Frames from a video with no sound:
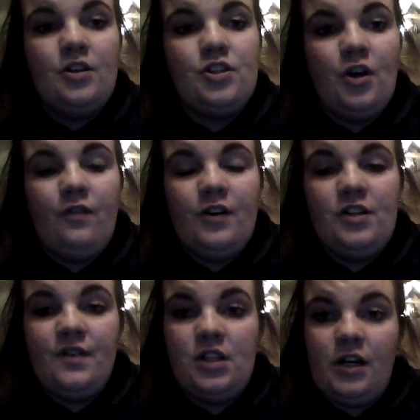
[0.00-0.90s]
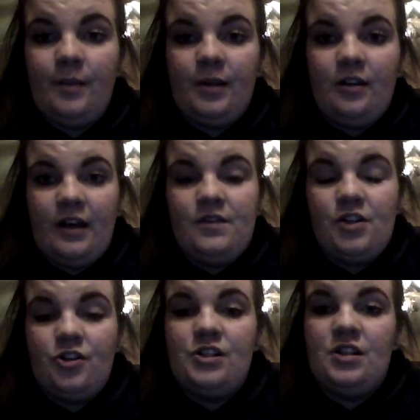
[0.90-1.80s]
So first of all, talking about the live
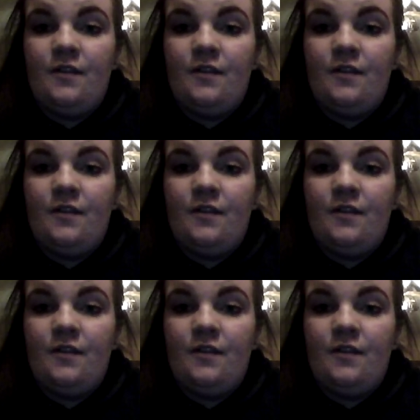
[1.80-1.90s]
surgeries,